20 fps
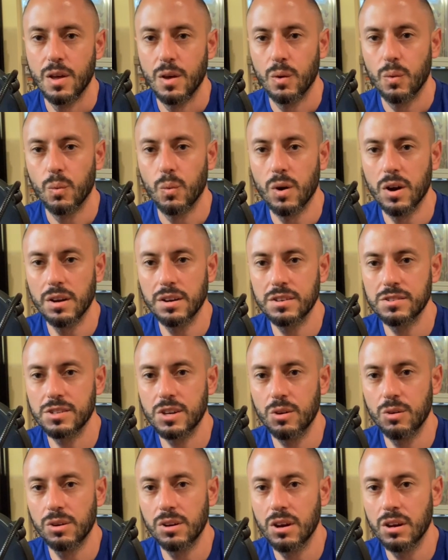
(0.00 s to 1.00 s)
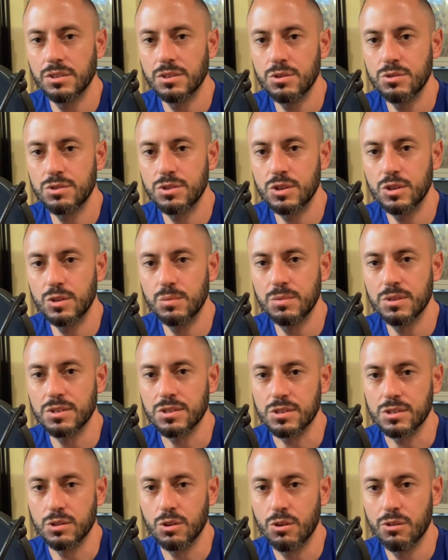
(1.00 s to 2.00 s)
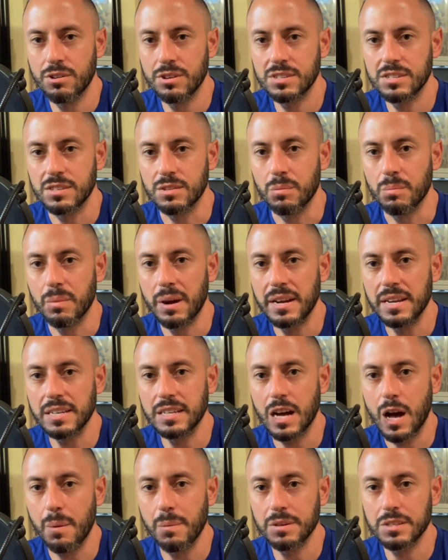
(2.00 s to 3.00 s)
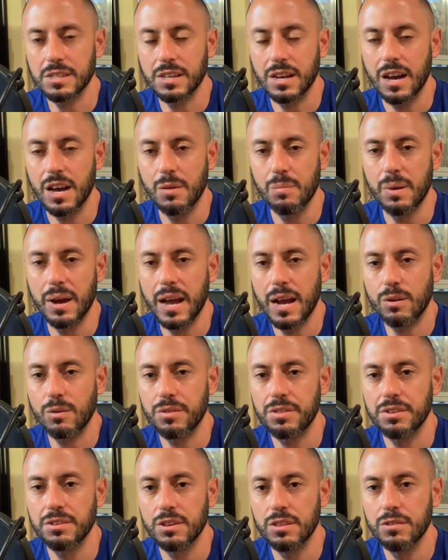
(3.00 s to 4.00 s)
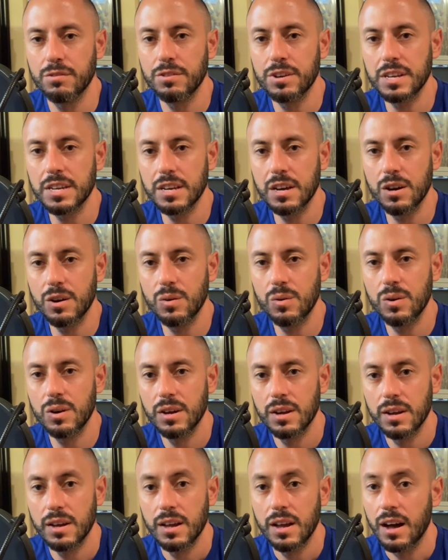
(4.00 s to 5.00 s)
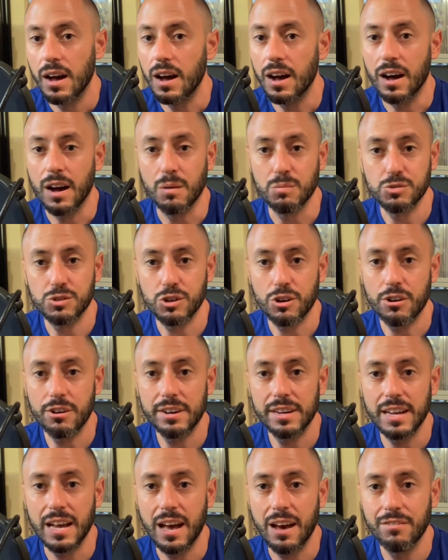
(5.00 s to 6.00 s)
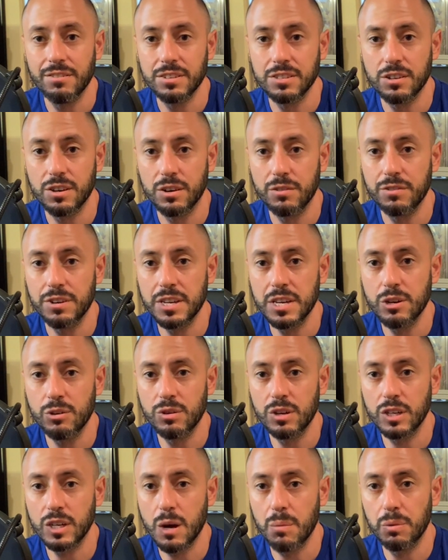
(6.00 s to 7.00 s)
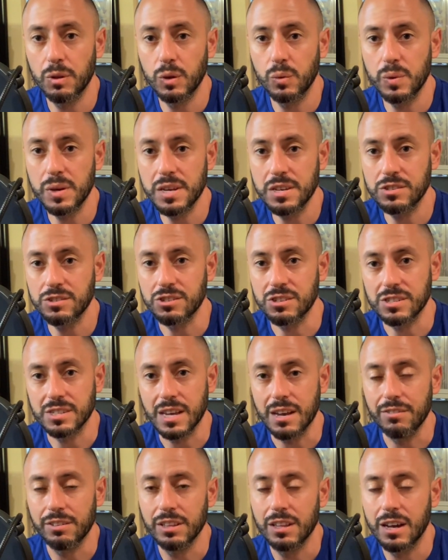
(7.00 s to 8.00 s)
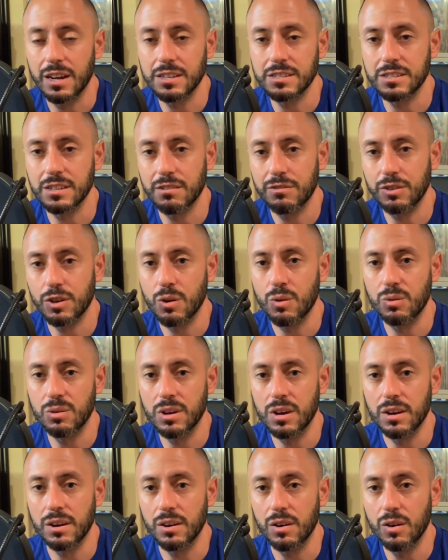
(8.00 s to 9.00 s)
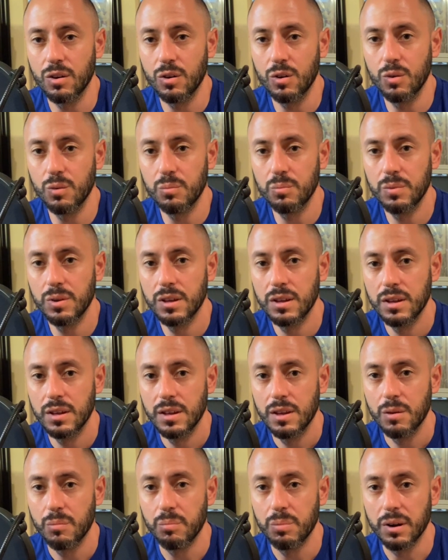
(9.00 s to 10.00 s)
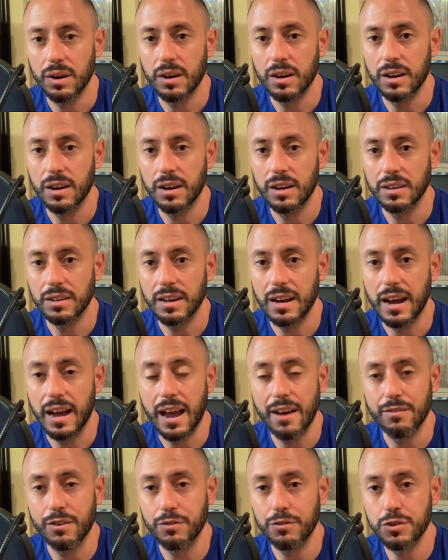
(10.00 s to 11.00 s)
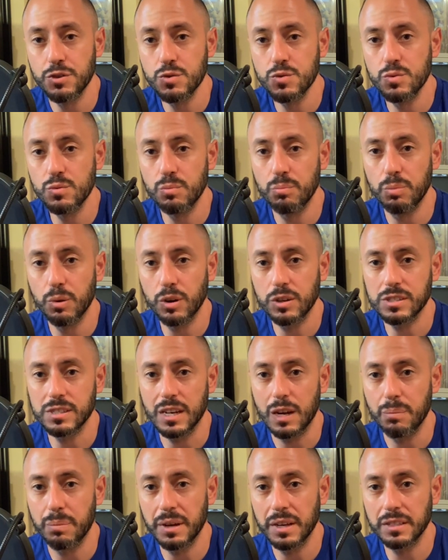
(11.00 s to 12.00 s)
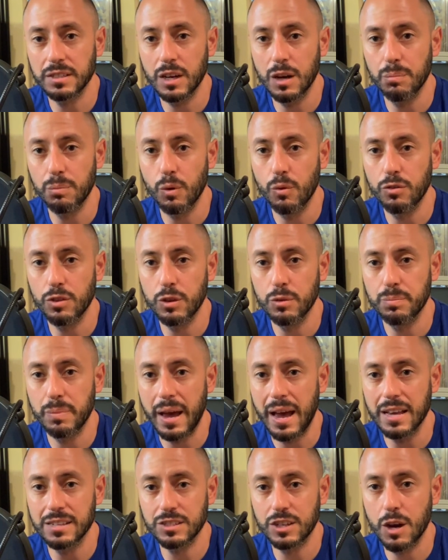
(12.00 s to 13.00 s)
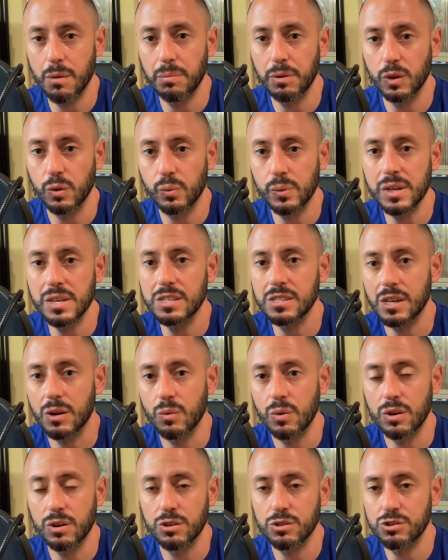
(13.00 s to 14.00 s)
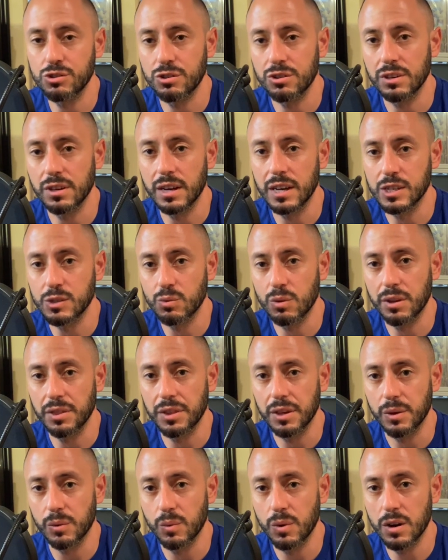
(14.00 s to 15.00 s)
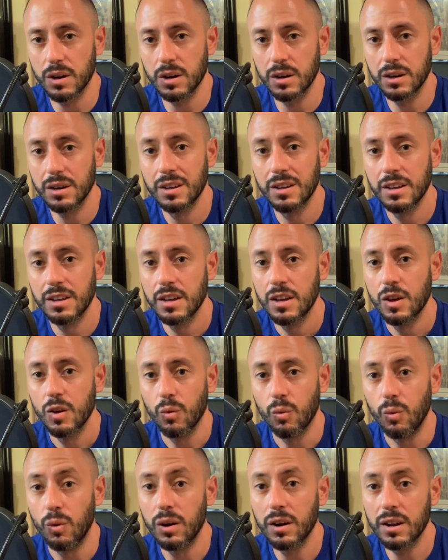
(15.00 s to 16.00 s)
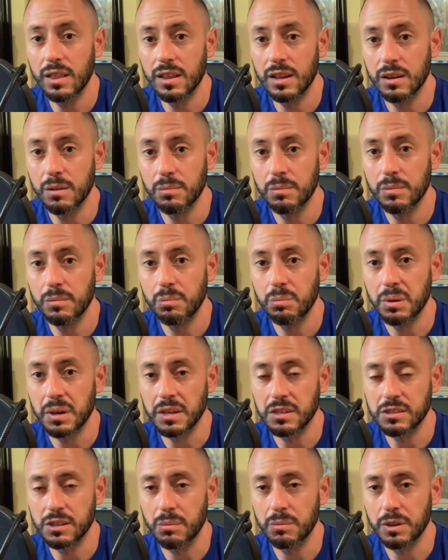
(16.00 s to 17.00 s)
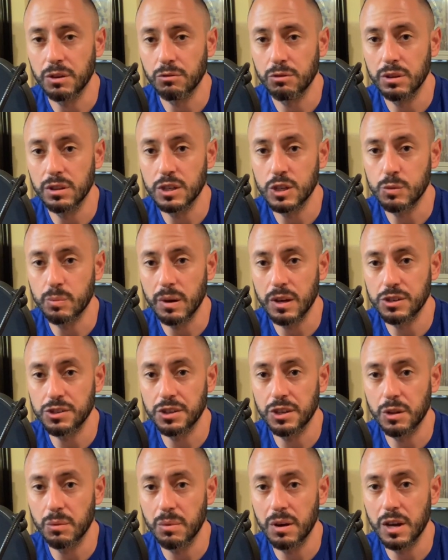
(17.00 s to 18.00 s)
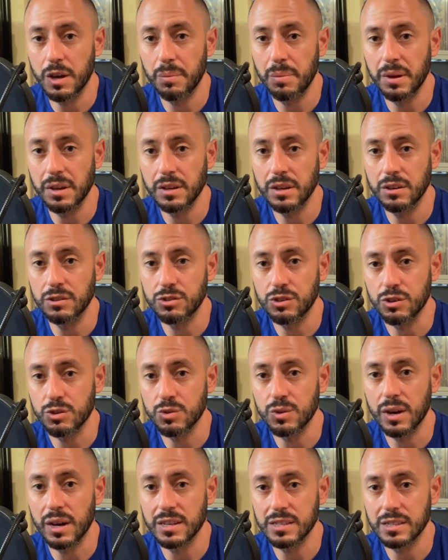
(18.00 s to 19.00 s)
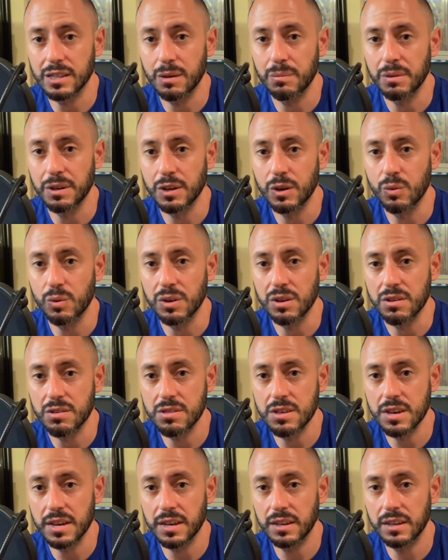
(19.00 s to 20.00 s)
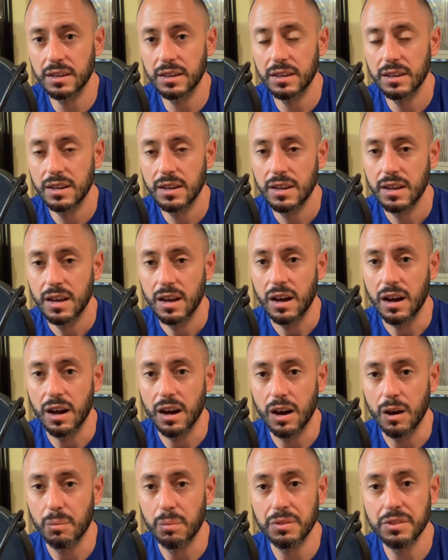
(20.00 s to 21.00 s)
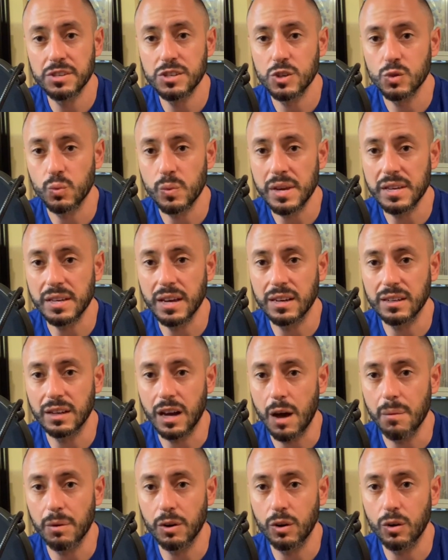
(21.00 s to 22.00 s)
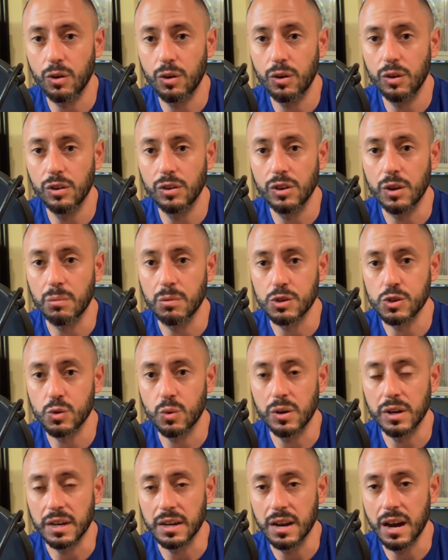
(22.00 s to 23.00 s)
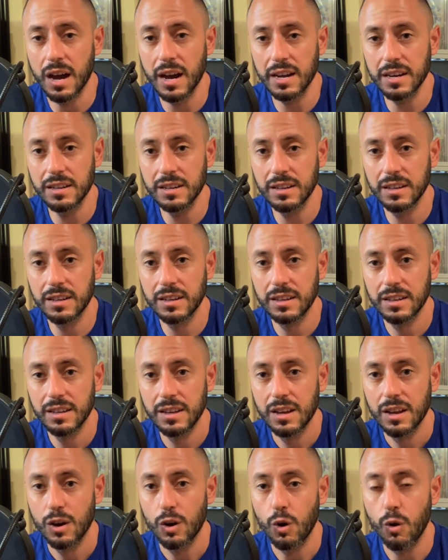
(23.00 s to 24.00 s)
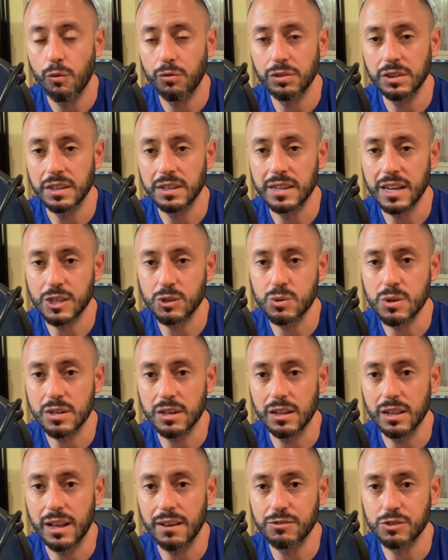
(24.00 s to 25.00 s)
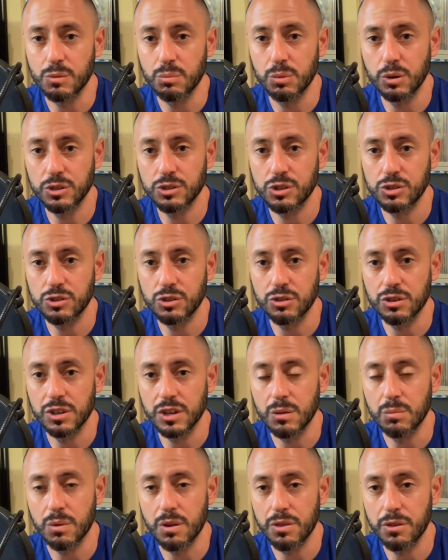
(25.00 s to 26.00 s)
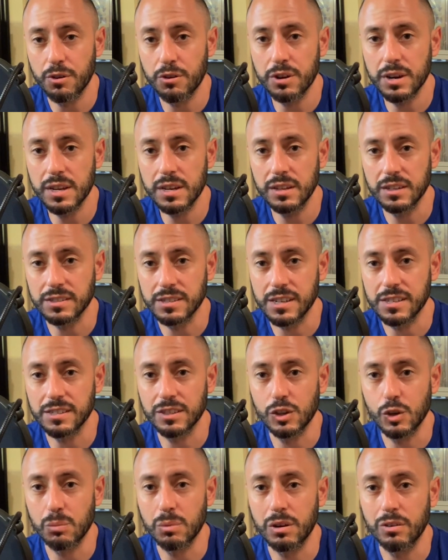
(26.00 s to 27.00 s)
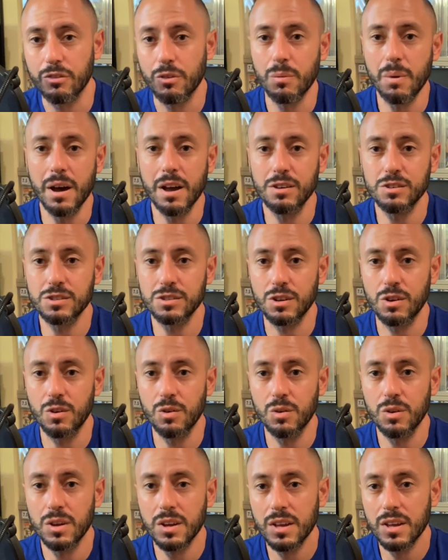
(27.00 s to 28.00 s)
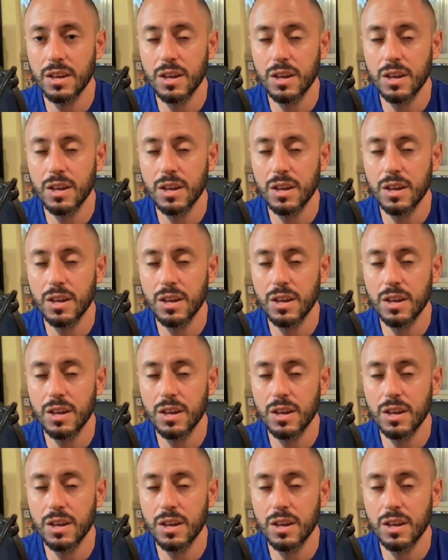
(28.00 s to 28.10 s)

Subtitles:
What is going on, YouTube? This is Lawrence, the Mighty Comics Guy, back with another video. I'm sorry I haven't done a video in a couple of weeks, just have a lot of stuff going on at home. But I have a few books that I picked up over the past couple of weeks. I wanted to show you guys what they were. One of them being something really special in my opinion, so you guys let me know what you think. But this is Weekend Comic Haul number 29. Hopefully next week I'll have some books to show you number 30, because that's a little bit of a milestone.